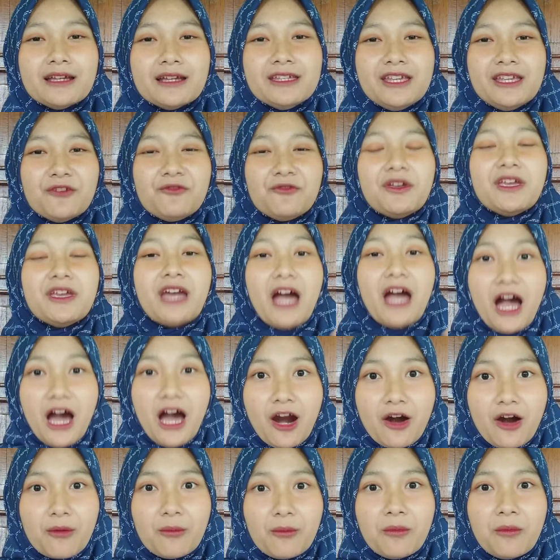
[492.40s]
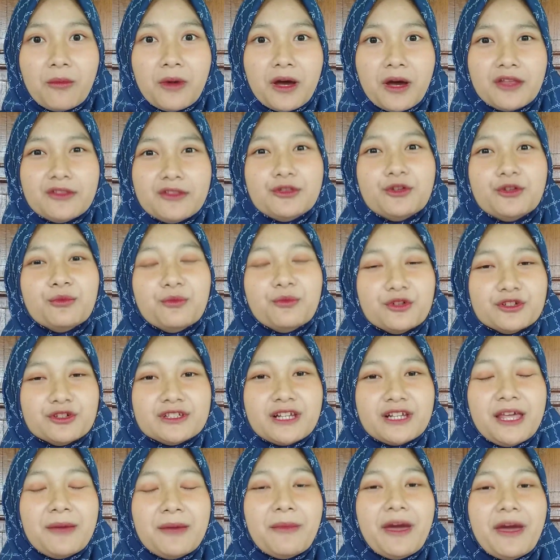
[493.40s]
giving harm to
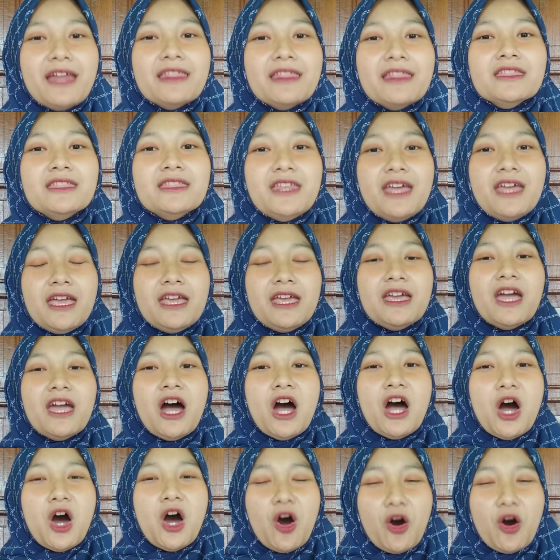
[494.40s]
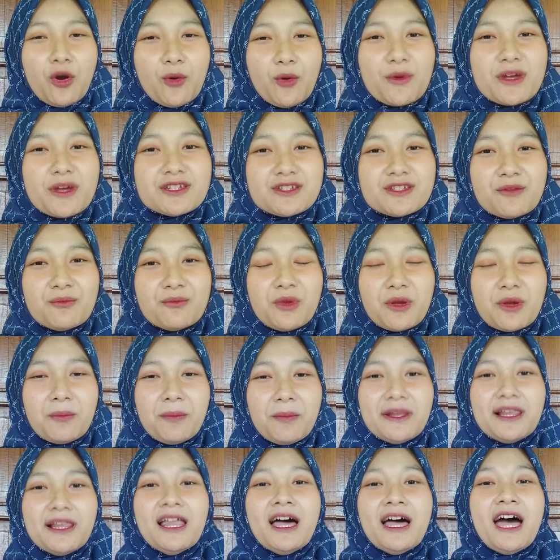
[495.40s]
Muslim, and all Western
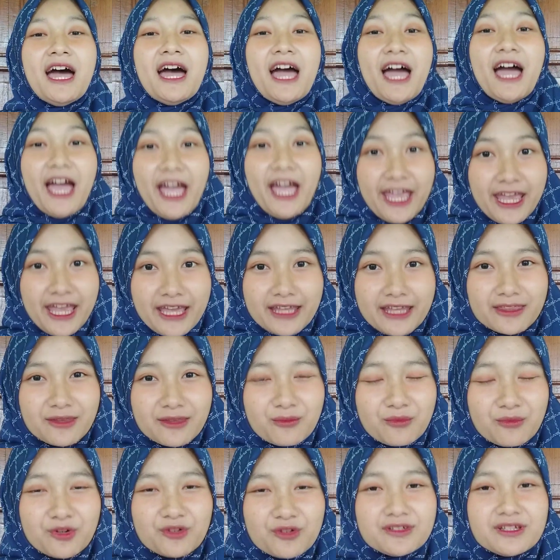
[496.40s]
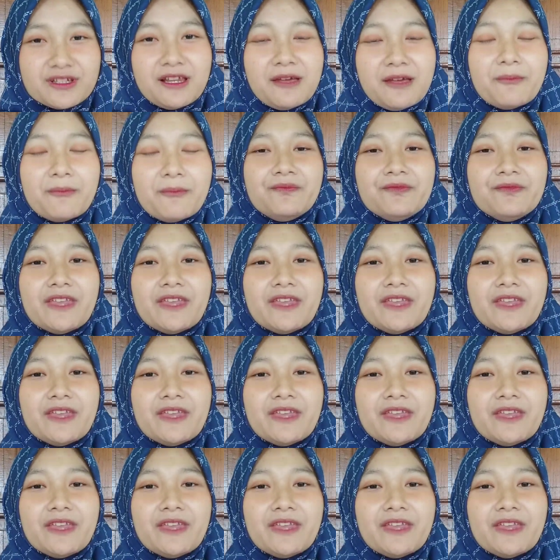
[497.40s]
people hate Muslim,